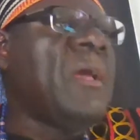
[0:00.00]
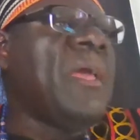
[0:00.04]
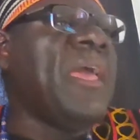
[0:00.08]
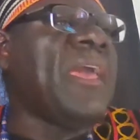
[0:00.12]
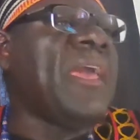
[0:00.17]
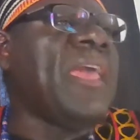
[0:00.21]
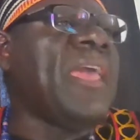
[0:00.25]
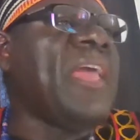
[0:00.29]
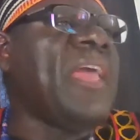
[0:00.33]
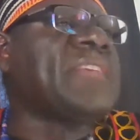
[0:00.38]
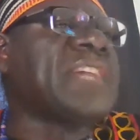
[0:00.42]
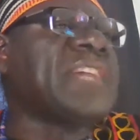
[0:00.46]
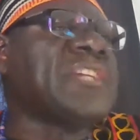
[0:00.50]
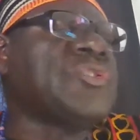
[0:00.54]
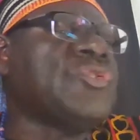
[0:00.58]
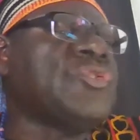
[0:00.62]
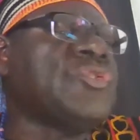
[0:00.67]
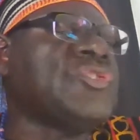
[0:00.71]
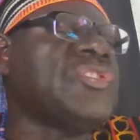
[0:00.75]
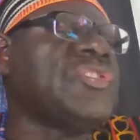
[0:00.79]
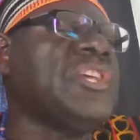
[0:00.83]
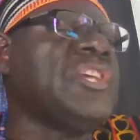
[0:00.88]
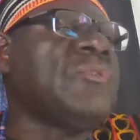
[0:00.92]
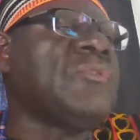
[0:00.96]
Again, as you
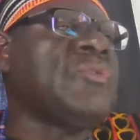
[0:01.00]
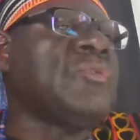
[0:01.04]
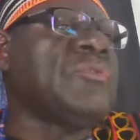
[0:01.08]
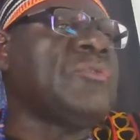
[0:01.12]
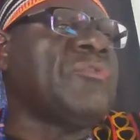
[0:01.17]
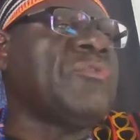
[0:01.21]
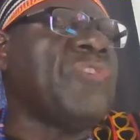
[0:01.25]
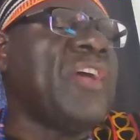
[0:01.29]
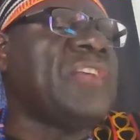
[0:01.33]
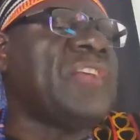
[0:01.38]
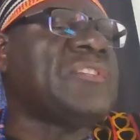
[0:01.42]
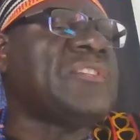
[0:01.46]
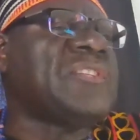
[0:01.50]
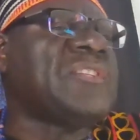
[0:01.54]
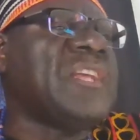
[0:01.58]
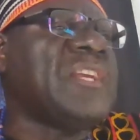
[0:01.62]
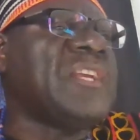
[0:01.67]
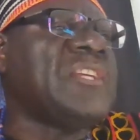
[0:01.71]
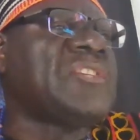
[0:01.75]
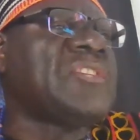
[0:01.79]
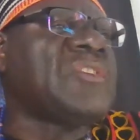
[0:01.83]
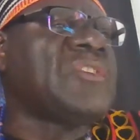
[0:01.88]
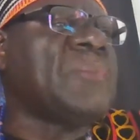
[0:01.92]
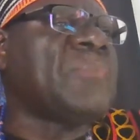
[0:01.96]
see, good friends, there
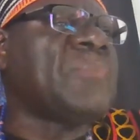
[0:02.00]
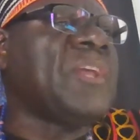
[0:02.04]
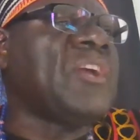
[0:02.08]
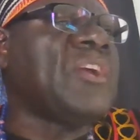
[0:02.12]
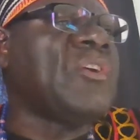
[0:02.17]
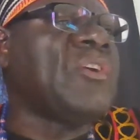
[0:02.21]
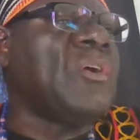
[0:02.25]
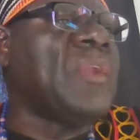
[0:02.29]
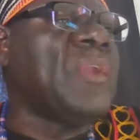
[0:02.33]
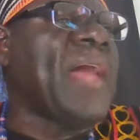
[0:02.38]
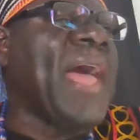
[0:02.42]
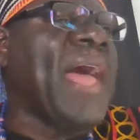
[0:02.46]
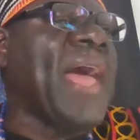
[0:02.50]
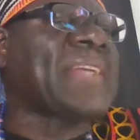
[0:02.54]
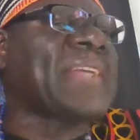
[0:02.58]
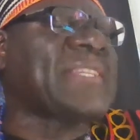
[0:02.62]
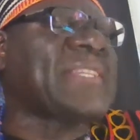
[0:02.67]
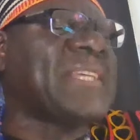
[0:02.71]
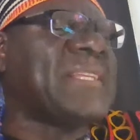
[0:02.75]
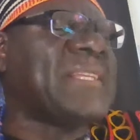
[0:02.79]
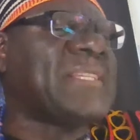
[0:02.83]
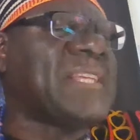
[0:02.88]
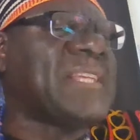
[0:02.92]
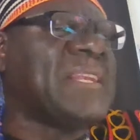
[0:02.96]
is something called
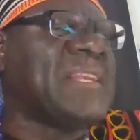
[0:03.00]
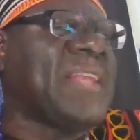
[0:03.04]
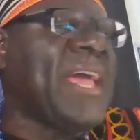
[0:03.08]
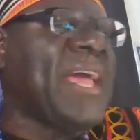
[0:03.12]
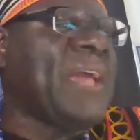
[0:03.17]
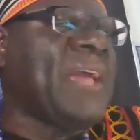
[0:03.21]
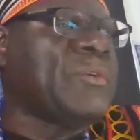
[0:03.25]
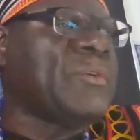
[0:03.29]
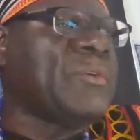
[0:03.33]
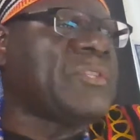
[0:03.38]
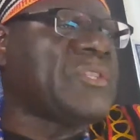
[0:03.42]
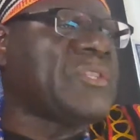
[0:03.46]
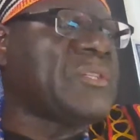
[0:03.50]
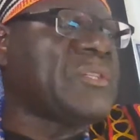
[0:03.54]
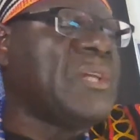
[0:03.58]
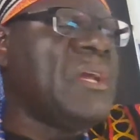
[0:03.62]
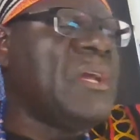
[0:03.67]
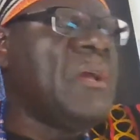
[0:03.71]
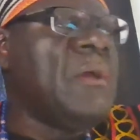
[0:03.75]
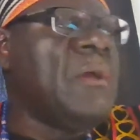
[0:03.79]
accents in languages.